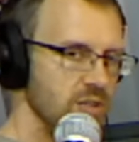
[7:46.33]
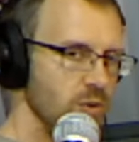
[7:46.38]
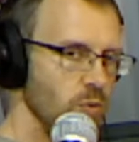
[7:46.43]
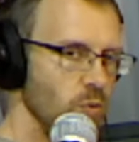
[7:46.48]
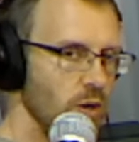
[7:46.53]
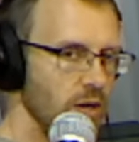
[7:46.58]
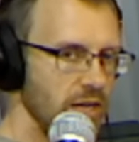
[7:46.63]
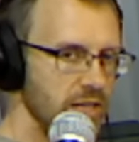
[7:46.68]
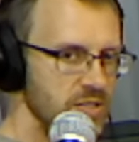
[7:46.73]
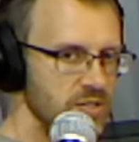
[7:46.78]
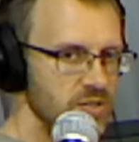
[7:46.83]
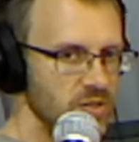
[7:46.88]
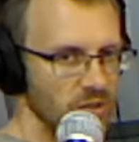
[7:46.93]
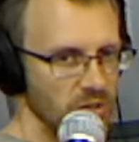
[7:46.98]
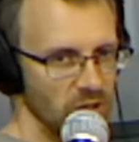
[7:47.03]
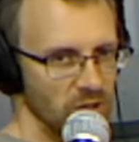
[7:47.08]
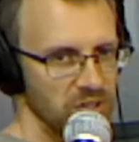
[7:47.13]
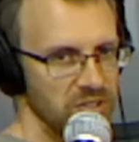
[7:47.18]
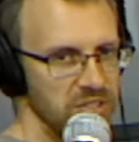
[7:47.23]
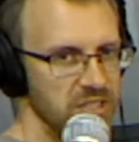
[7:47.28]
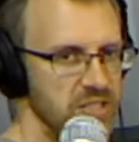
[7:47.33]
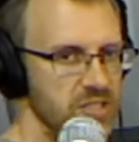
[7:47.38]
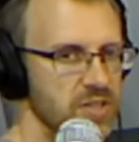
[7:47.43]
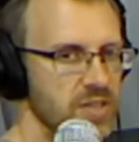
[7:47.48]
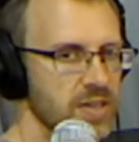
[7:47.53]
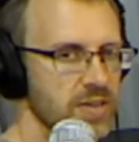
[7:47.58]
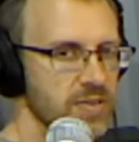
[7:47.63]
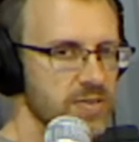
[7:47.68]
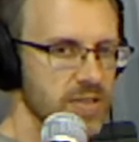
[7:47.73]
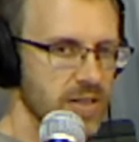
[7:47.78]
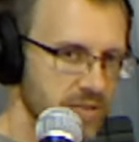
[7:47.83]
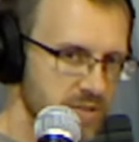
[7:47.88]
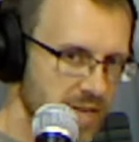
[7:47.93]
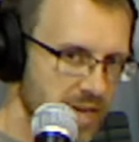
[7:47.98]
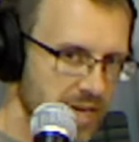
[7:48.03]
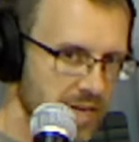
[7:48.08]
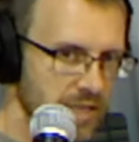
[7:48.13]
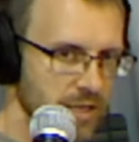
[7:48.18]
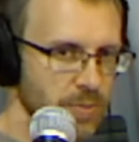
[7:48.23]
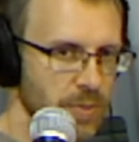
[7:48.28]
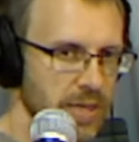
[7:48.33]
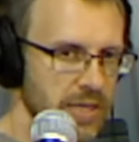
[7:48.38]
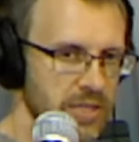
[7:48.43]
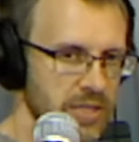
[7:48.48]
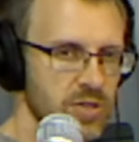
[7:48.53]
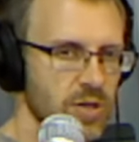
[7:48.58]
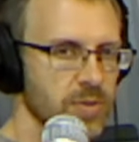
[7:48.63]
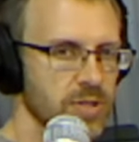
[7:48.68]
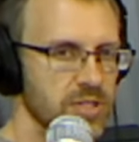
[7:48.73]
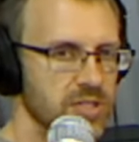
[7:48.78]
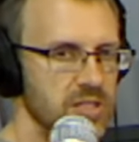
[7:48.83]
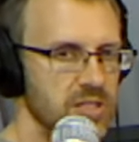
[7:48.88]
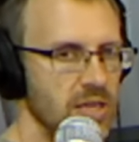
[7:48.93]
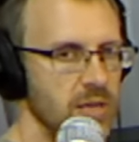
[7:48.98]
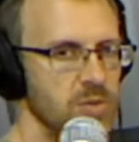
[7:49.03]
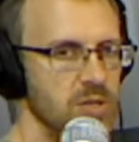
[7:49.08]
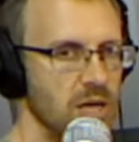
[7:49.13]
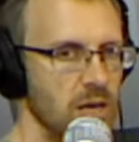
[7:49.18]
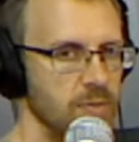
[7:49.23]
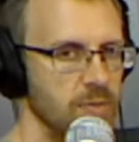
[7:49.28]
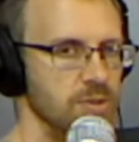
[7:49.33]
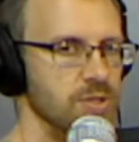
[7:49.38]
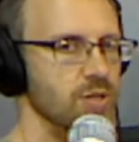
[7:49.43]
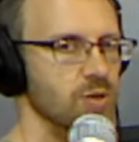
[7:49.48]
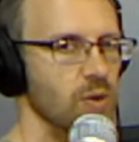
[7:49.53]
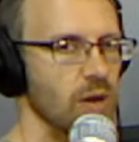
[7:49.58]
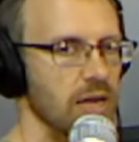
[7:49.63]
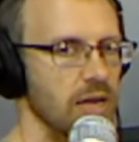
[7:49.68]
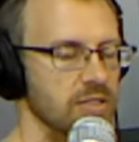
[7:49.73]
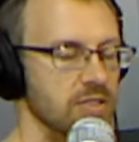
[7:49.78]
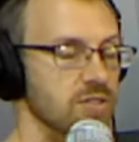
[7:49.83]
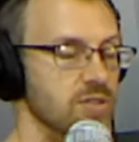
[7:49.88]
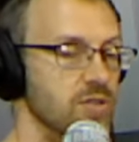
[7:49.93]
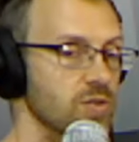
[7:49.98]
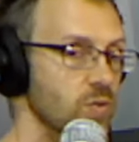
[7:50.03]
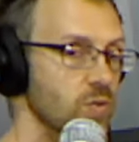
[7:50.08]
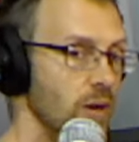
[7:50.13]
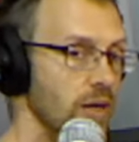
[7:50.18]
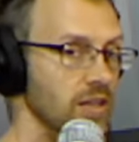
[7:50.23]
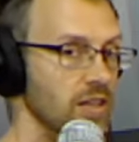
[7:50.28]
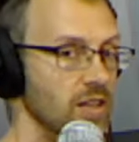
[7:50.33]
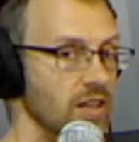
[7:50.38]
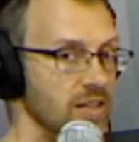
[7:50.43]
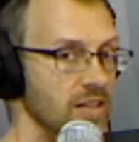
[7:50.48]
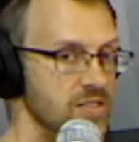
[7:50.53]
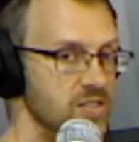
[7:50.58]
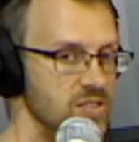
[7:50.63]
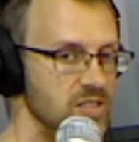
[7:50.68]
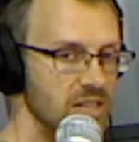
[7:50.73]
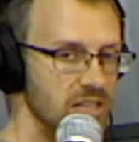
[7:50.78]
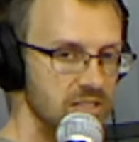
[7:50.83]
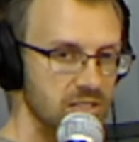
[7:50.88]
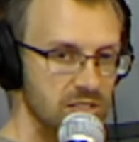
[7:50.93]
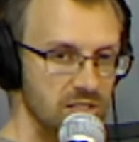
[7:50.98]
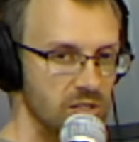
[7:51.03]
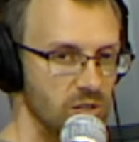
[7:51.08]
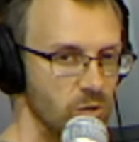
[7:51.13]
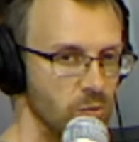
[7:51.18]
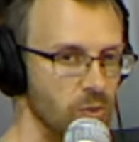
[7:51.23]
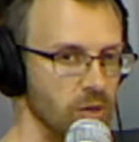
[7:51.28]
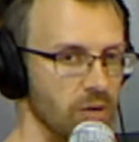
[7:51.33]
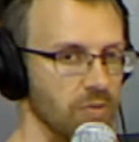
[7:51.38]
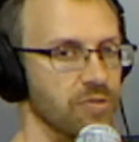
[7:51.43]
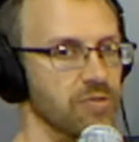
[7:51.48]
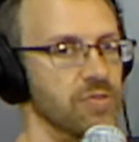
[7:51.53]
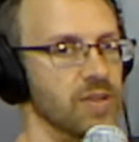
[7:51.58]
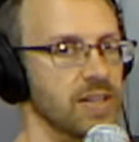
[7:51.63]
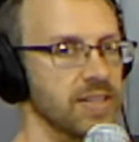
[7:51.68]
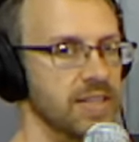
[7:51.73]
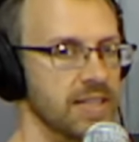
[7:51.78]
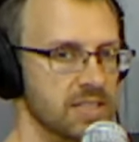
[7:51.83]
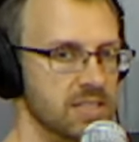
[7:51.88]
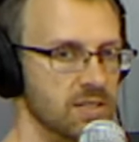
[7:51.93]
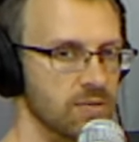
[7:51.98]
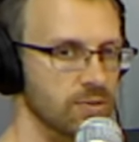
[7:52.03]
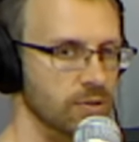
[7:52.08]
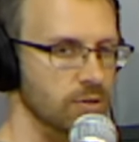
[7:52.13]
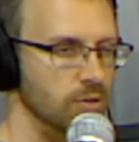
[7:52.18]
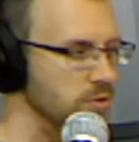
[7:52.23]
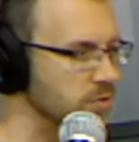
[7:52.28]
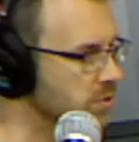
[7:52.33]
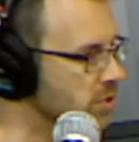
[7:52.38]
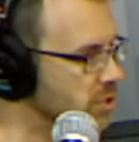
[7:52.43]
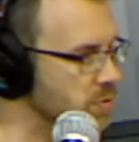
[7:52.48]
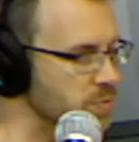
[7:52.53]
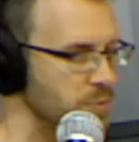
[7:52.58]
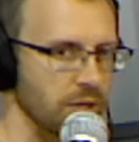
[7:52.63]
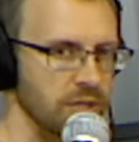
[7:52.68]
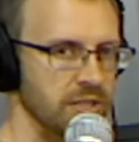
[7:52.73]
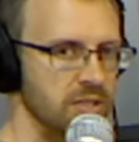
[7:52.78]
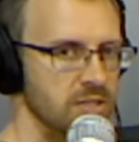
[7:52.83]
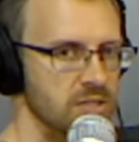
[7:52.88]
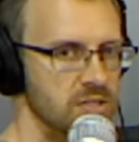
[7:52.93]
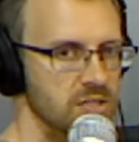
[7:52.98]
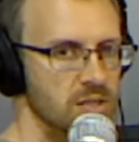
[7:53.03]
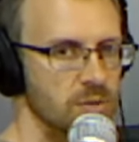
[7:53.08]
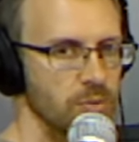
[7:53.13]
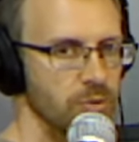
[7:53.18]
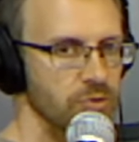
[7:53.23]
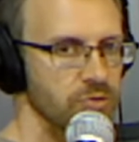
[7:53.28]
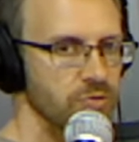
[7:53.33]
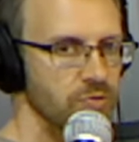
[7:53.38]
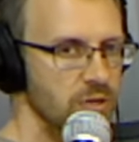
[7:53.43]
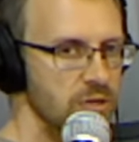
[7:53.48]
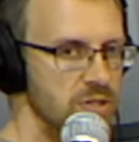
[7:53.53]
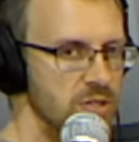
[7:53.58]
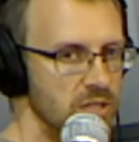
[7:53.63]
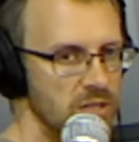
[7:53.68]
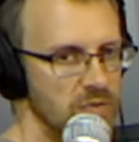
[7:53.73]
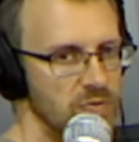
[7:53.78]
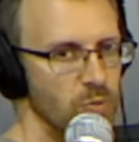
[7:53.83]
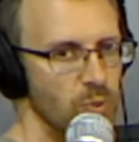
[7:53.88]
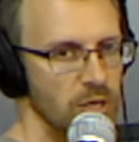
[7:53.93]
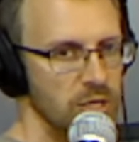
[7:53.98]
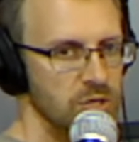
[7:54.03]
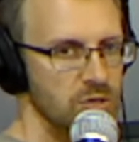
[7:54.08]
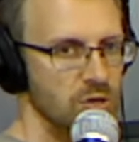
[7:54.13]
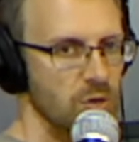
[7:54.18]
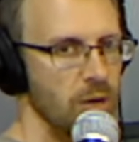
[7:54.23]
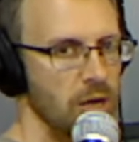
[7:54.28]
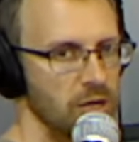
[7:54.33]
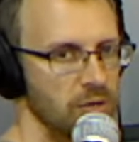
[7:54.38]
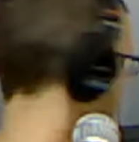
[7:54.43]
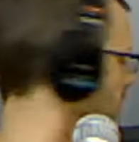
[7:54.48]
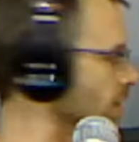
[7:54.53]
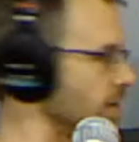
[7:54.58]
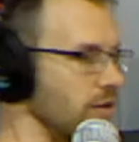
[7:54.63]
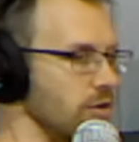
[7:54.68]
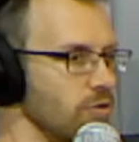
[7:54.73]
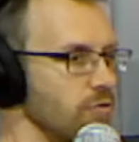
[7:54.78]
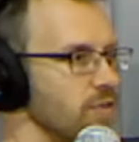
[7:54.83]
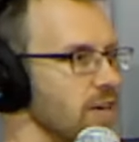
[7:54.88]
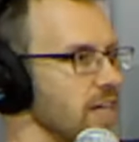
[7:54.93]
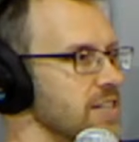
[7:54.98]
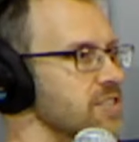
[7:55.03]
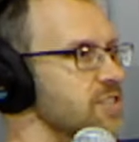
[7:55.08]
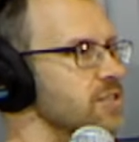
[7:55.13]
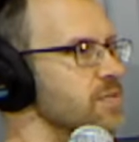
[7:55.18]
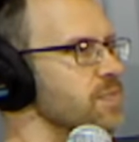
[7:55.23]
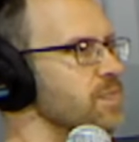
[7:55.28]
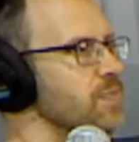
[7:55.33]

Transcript: one extra little addition there is I was adding the bass drum at the same time as the crashes. Great little exercise to do, but if you find that difficult, just play to the cymbals first, leave the bass drum out of it. A little faster.